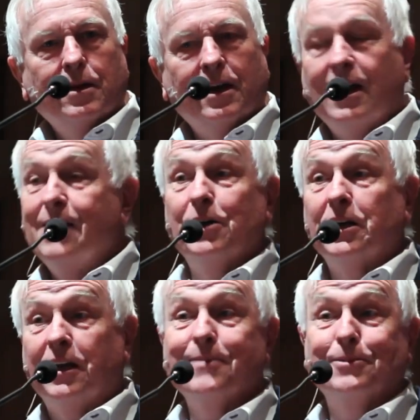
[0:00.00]
And I'm
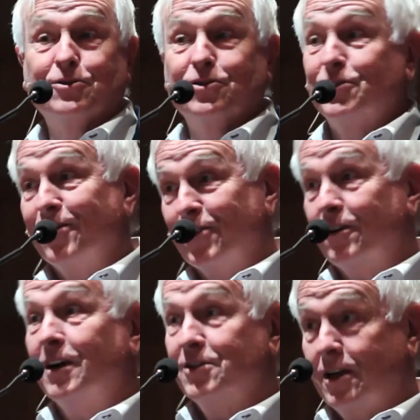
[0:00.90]
on Campus Crusade for
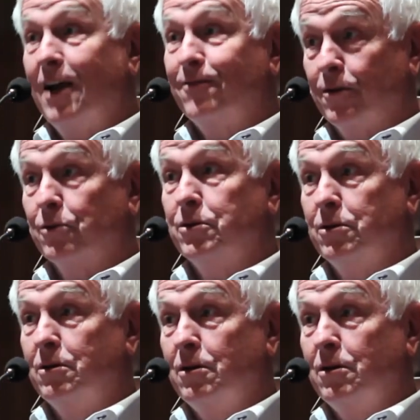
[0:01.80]
Christ staff, folks.